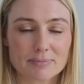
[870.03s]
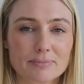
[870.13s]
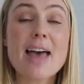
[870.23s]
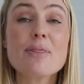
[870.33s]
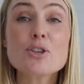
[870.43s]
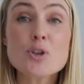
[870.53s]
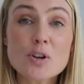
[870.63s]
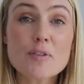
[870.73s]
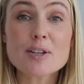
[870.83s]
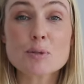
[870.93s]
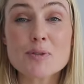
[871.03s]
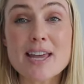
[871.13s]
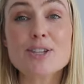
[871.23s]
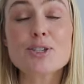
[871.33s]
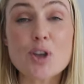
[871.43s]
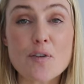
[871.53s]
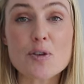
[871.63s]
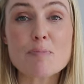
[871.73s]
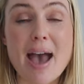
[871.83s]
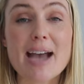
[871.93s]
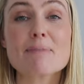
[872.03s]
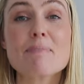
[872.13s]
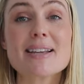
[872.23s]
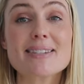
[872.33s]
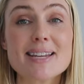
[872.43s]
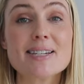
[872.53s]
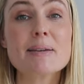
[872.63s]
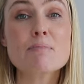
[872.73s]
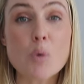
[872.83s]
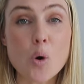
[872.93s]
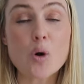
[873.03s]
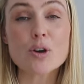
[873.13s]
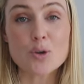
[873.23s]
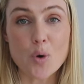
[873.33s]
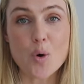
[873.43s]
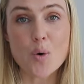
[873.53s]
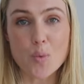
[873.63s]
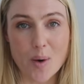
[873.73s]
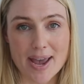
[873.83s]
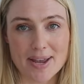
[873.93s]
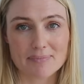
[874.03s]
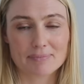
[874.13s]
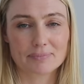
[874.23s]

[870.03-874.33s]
And the universe will then serve you back by sending more your way.